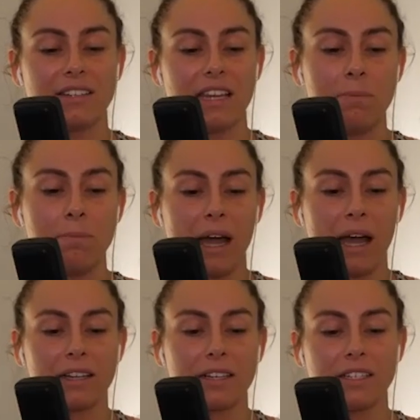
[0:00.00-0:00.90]

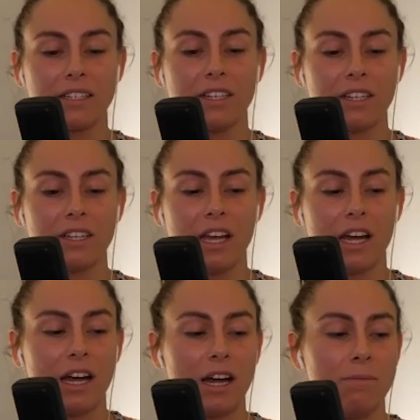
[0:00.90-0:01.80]
impact
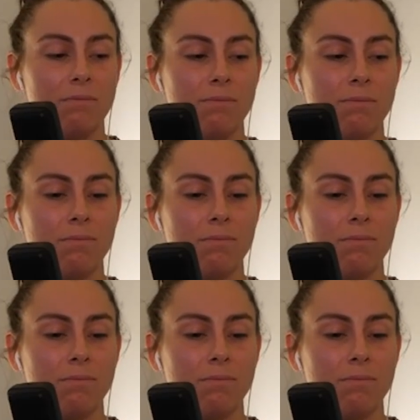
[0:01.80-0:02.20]
um,